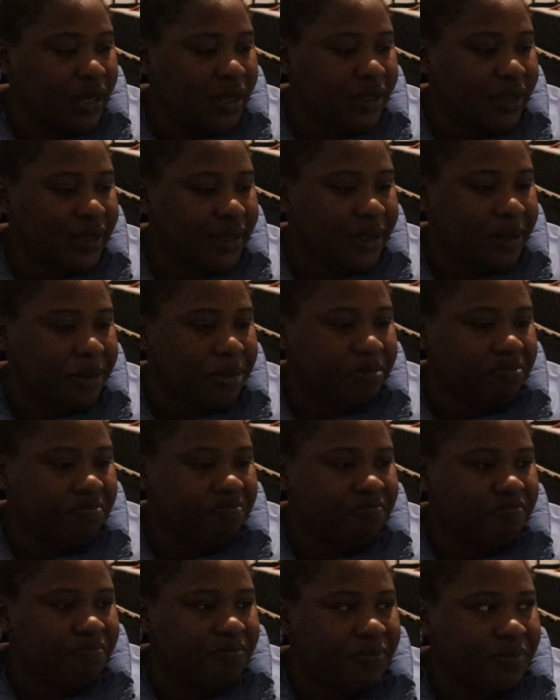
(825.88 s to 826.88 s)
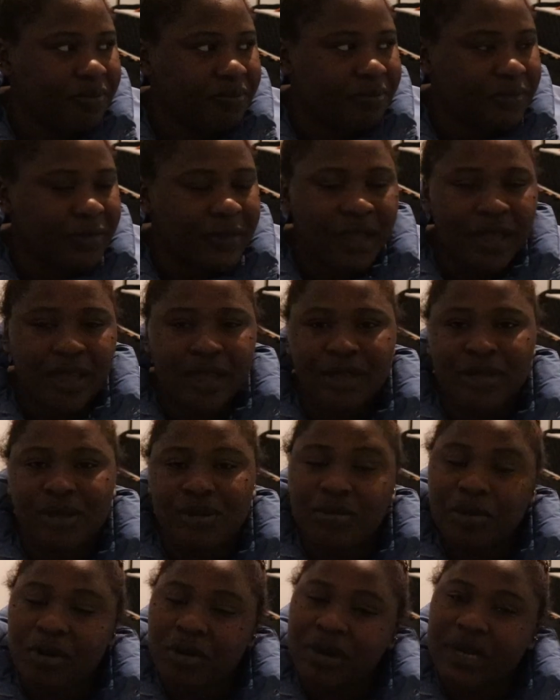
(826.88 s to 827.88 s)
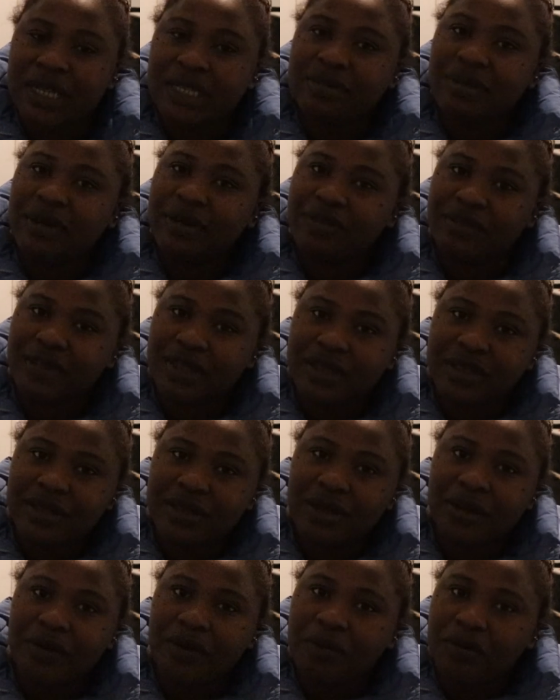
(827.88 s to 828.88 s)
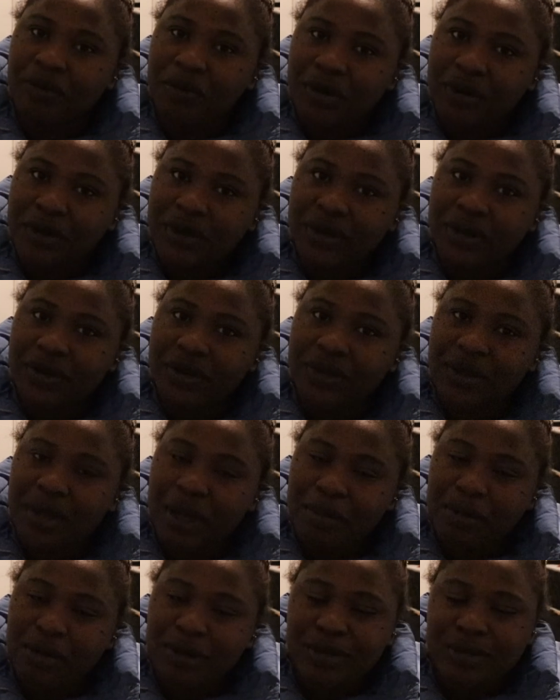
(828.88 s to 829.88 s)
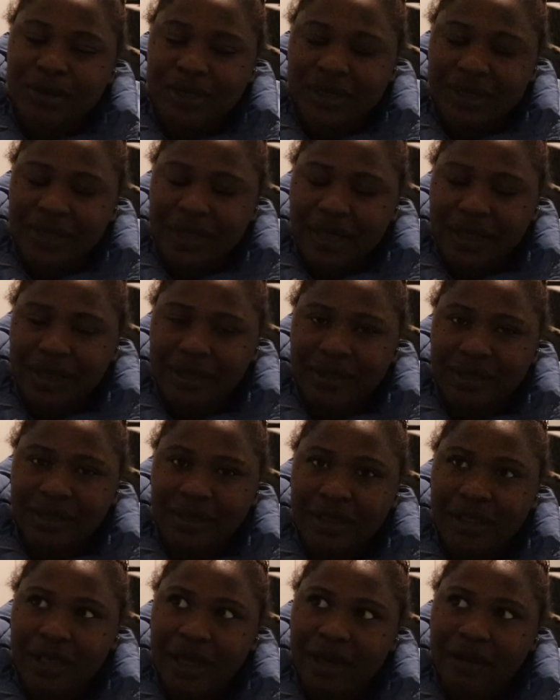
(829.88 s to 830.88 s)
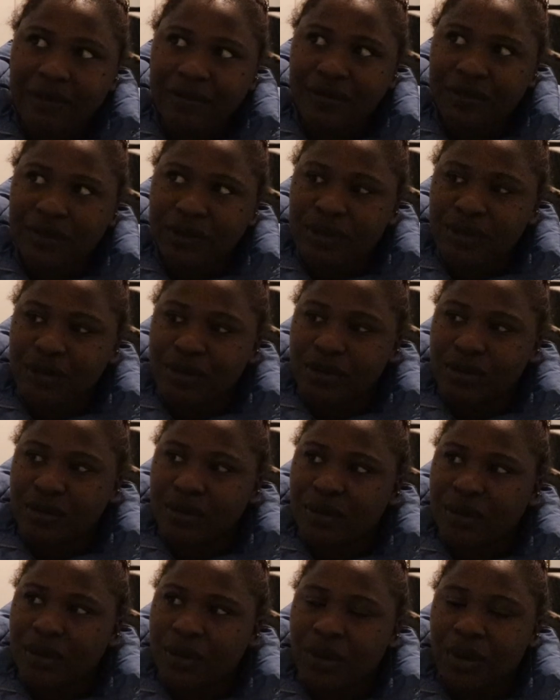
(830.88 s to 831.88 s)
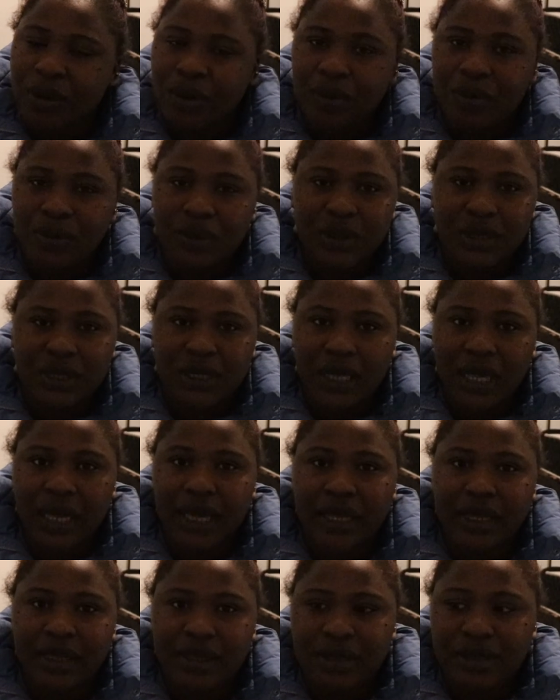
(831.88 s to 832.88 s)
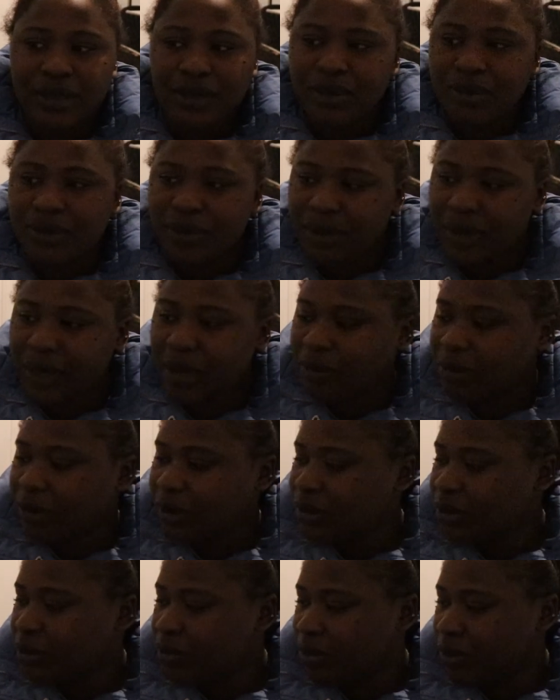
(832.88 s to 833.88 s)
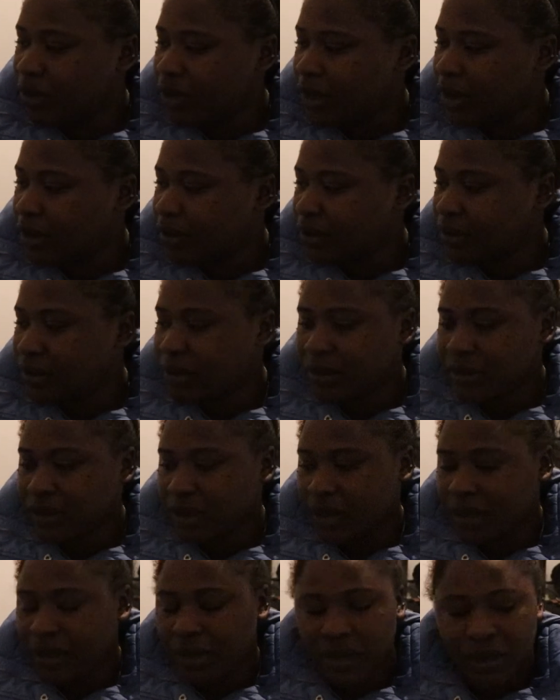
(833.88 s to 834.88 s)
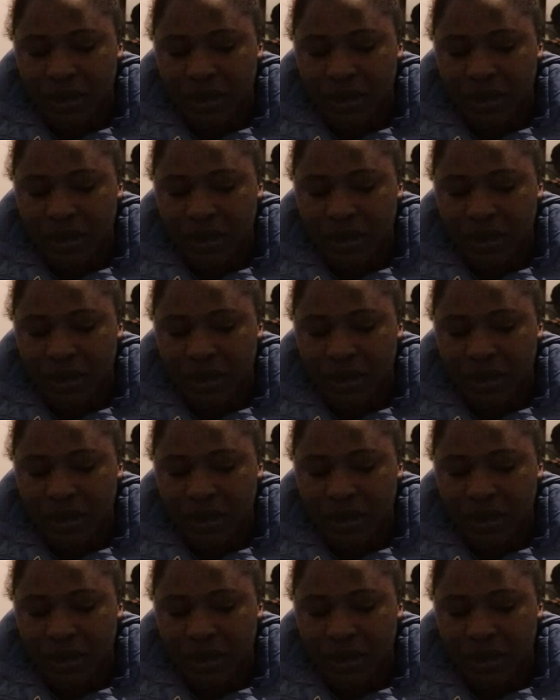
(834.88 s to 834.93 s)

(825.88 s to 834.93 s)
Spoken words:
And tomorrow is my first day of work. I'm going to start that video once I end this one. I'm going to bring out